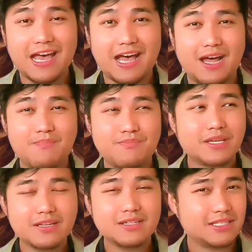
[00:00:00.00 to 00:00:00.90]
and
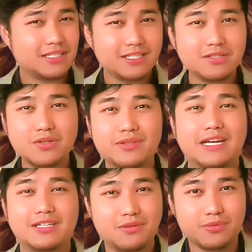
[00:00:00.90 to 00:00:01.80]
because they didn't look
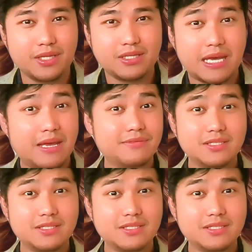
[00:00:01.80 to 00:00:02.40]
that great, I have